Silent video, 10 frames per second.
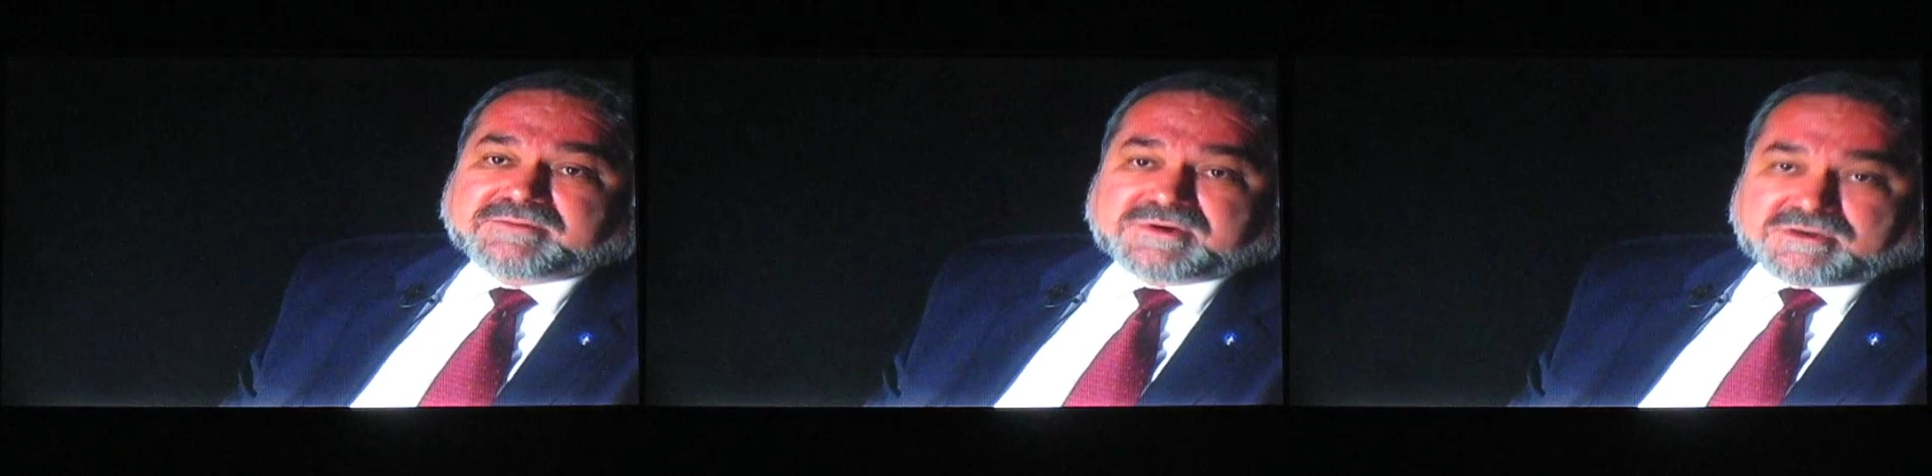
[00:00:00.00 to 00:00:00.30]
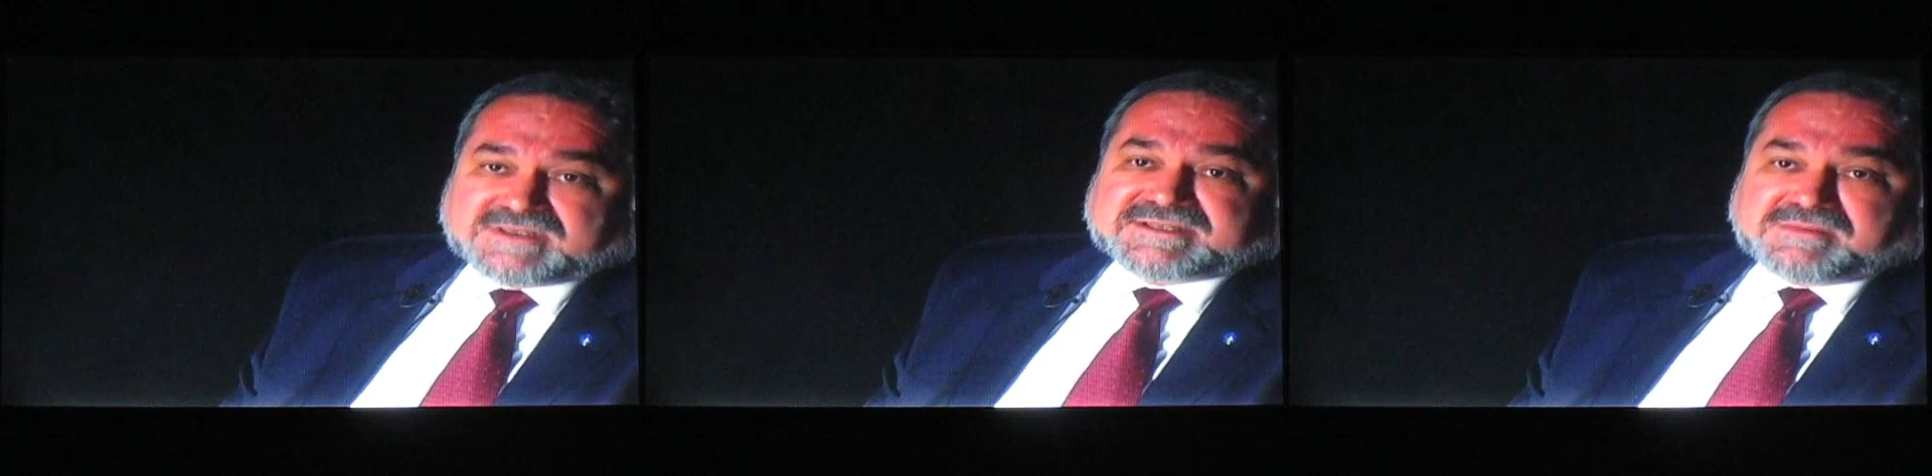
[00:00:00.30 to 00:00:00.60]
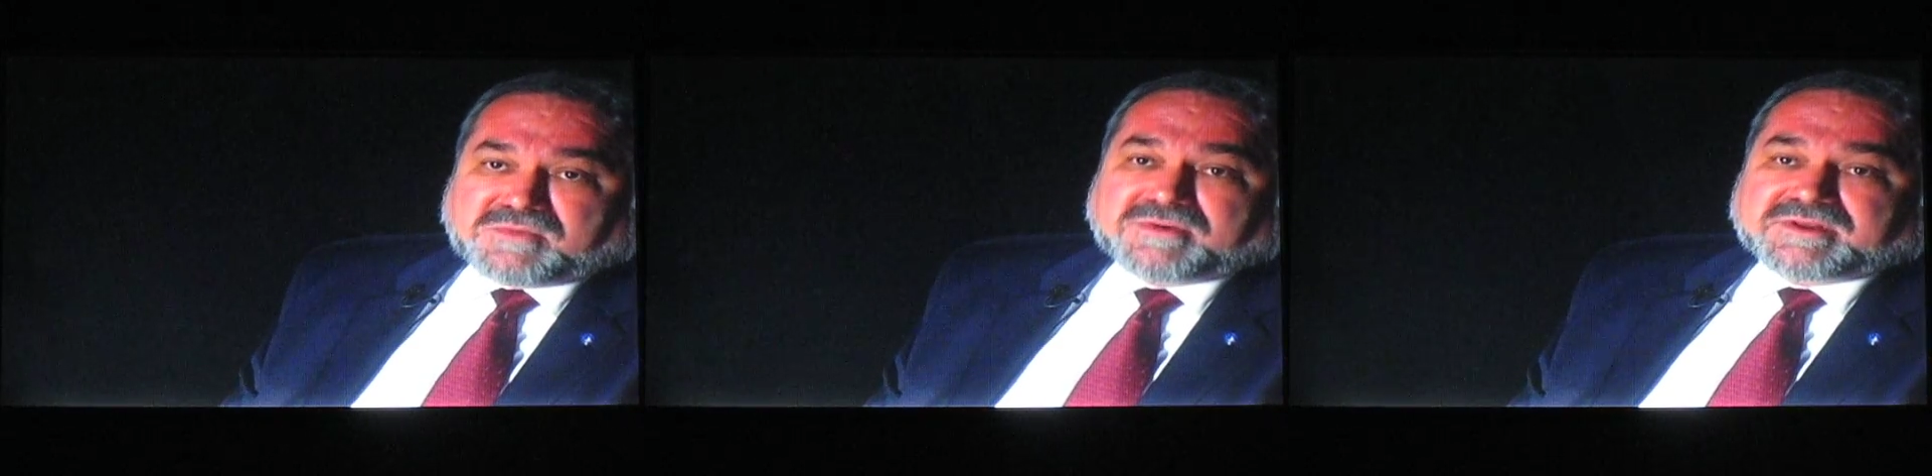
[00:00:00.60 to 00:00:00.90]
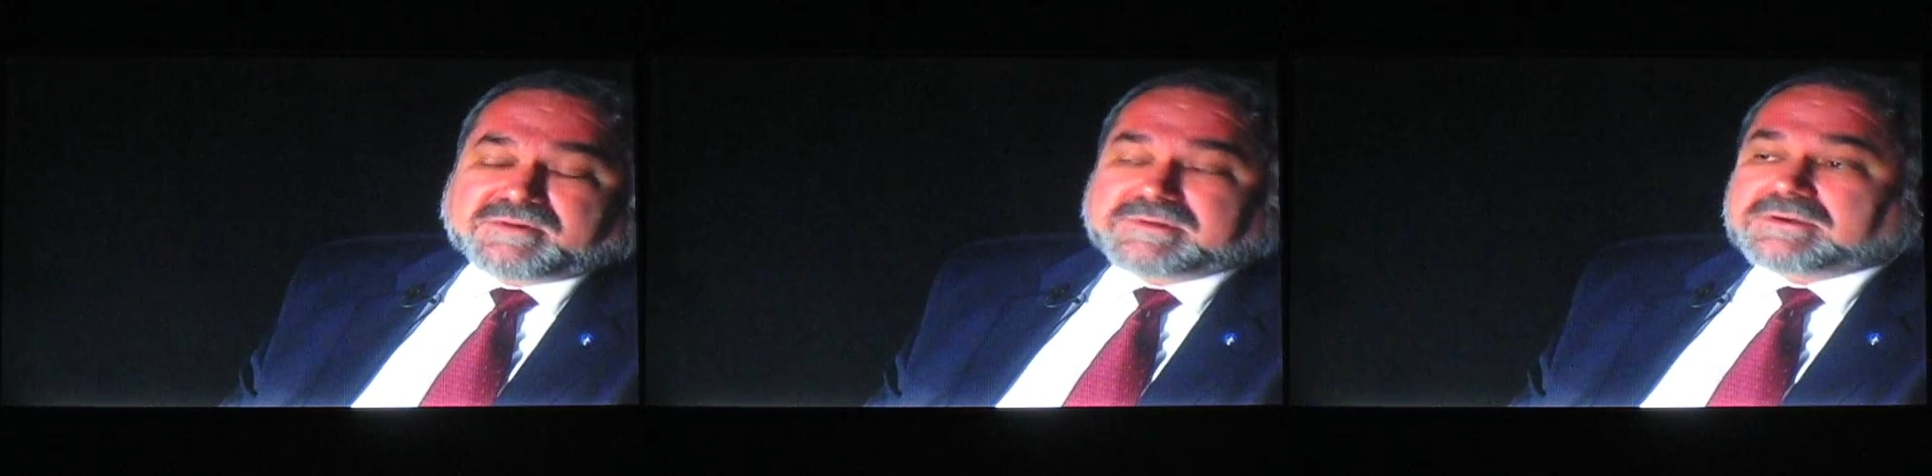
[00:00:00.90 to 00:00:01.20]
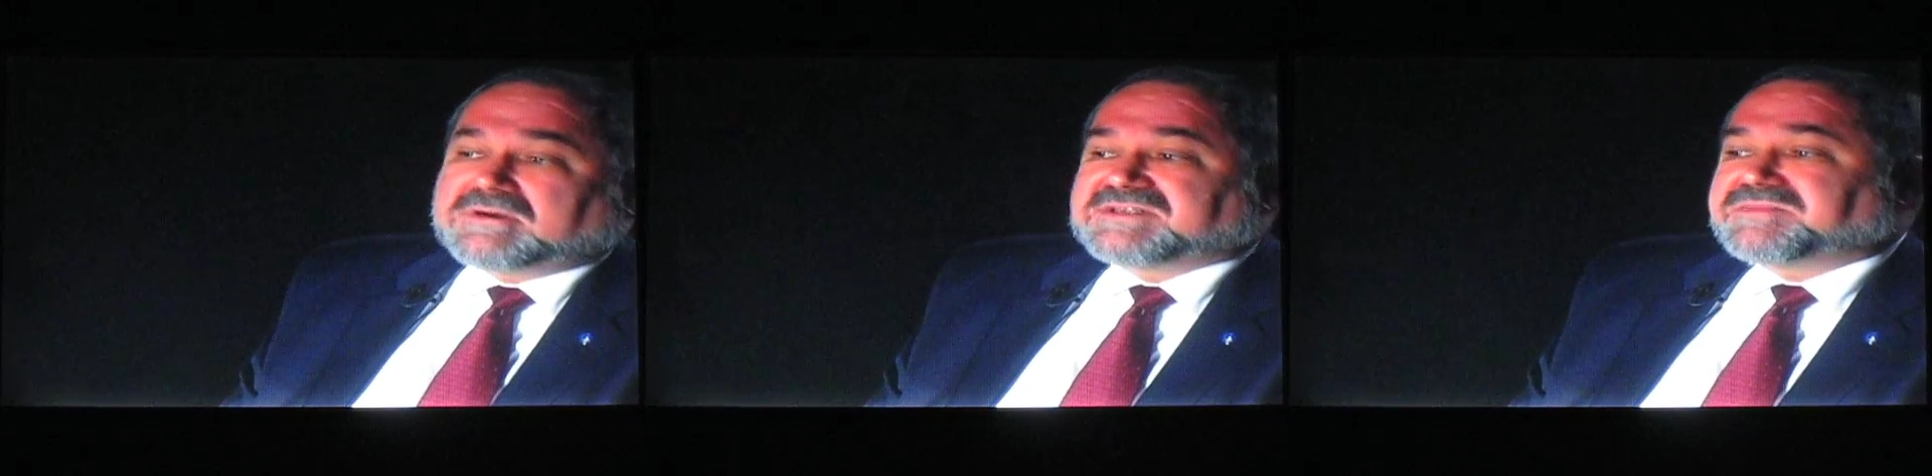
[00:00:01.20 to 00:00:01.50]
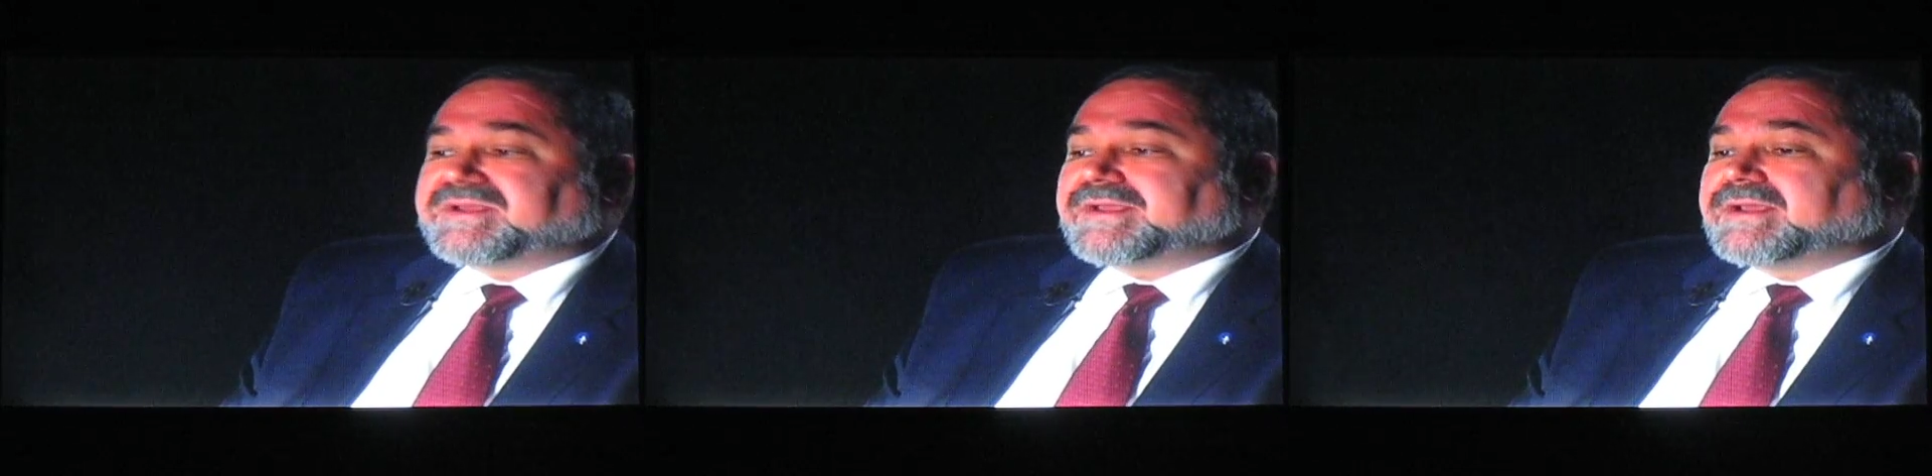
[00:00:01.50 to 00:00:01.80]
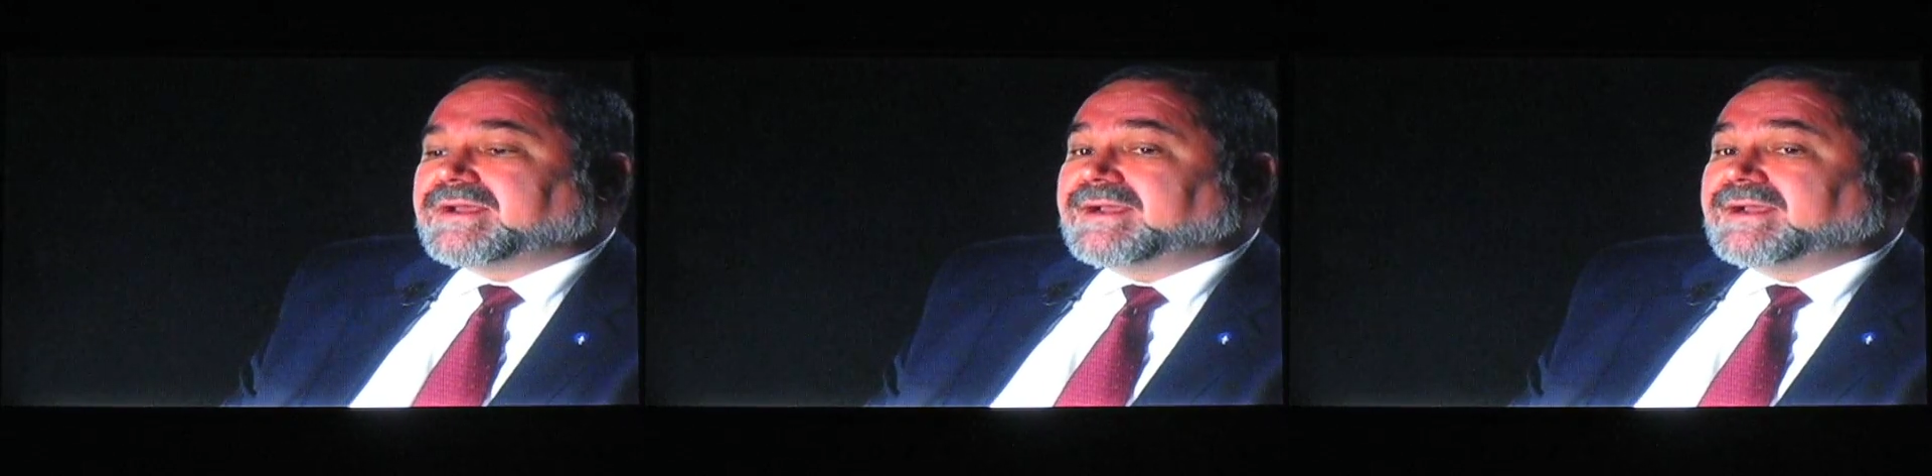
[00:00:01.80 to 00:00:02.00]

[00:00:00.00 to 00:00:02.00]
It would cost them more than it would cost me.